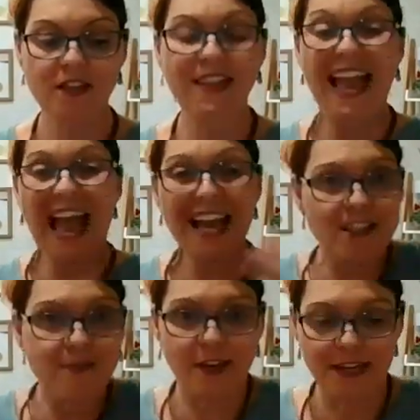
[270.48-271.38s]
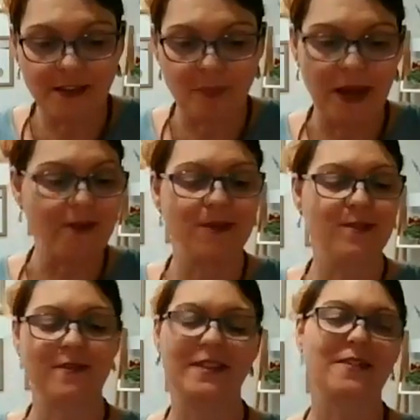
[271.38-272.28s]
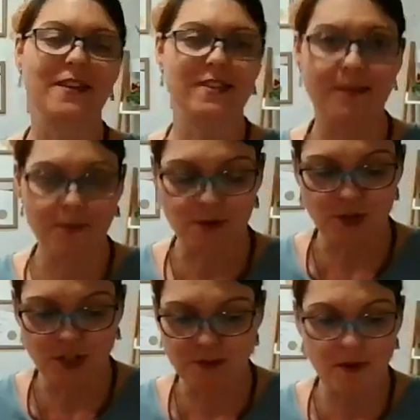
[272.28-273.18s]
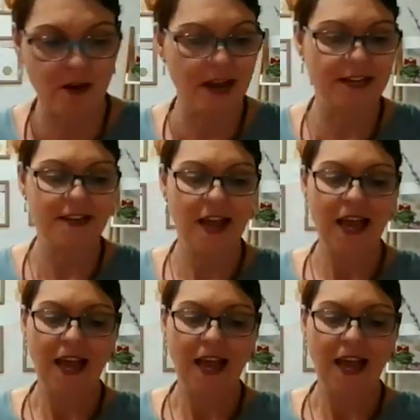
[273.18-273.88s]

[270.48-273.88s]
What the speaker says: So they activate the powers of our subconscious mind.